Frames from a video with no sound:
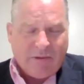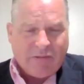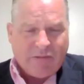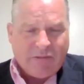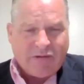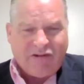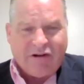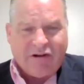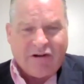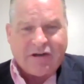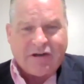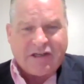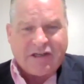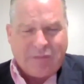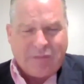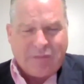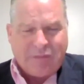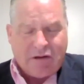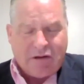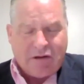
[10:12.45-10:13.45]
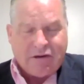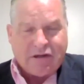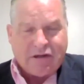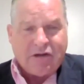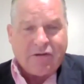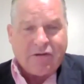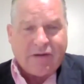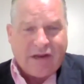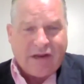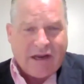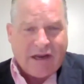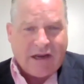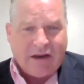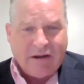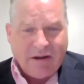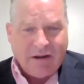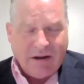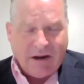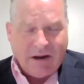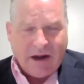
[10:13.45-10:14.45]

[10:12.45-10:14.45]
It was fairly small and low key.